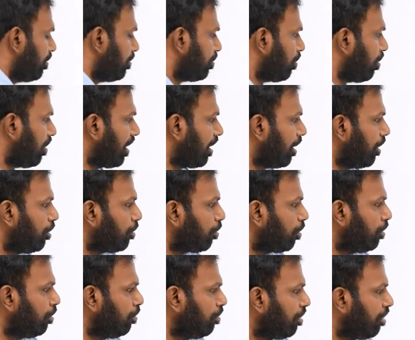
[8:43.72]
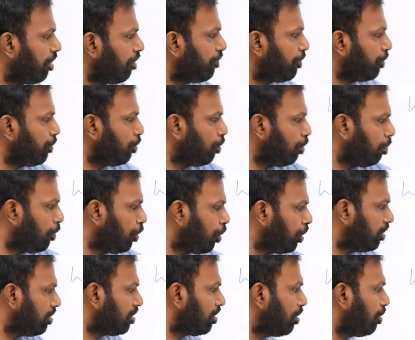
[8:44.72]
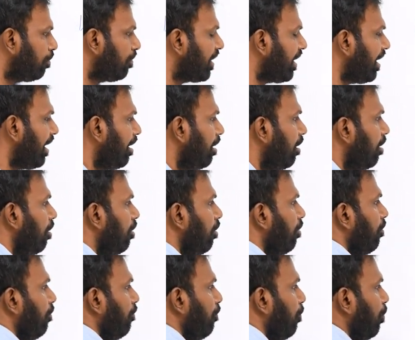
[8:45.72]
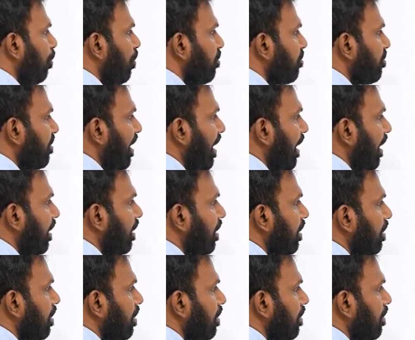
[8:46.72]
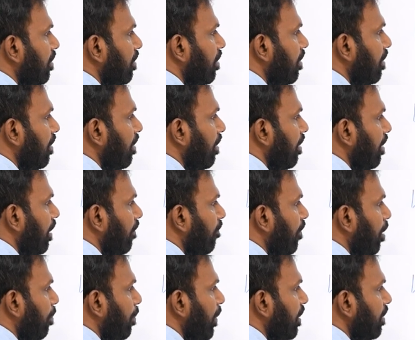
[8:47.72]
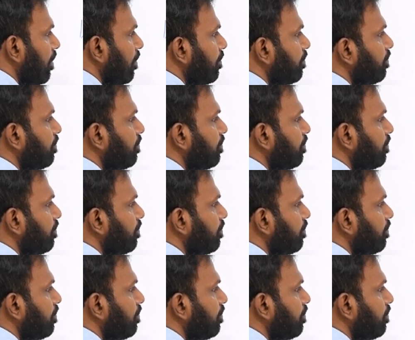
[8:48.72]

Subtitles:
So already told you, if you know both, you are a full-stack developer.